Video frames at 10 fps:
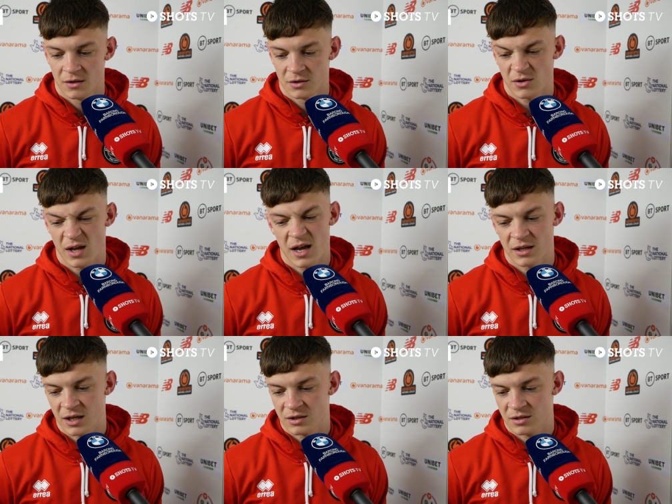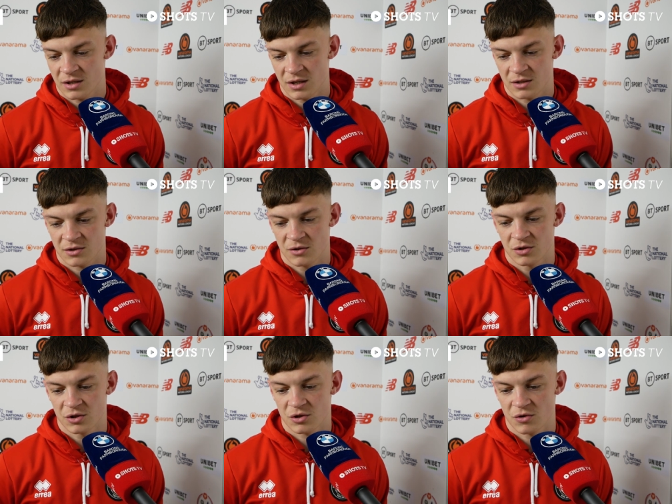so yeah, it's it's good
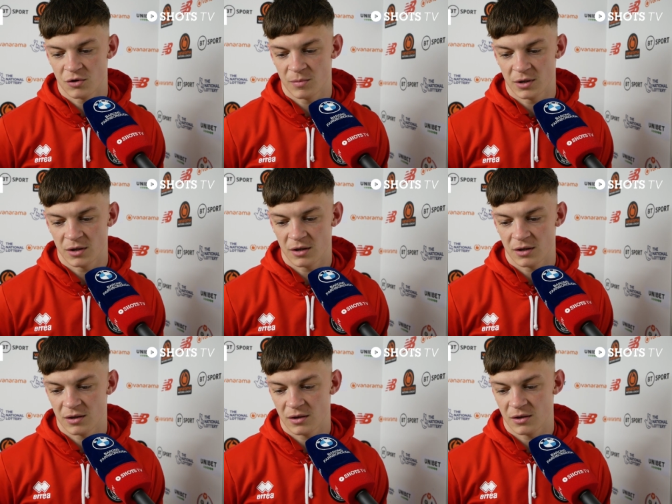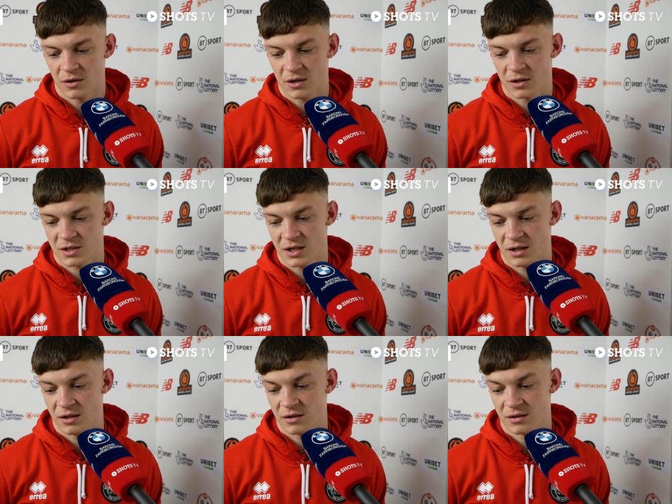to score, but like I
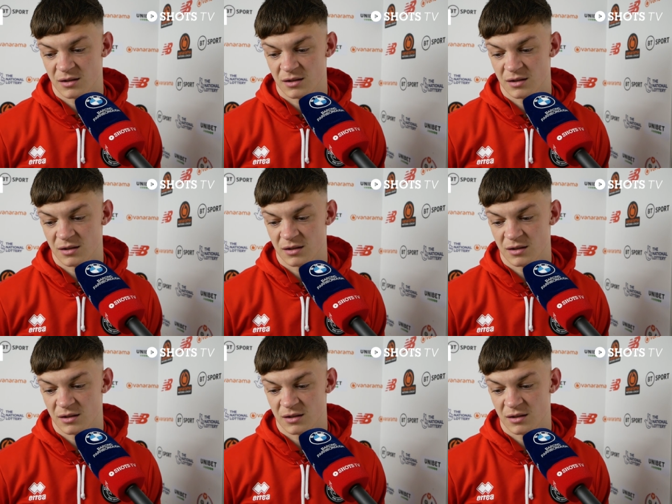say,